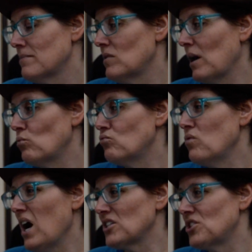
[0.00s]
They
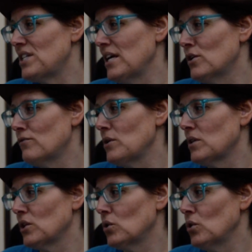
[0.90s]
rushed to interview
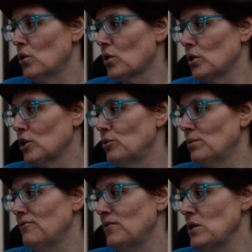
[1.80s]
the little girl who
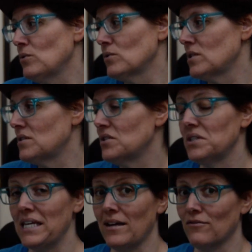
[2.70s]
refused to
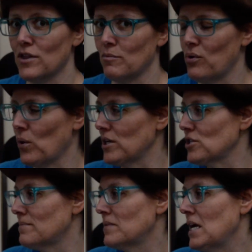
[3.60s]
leave the porch.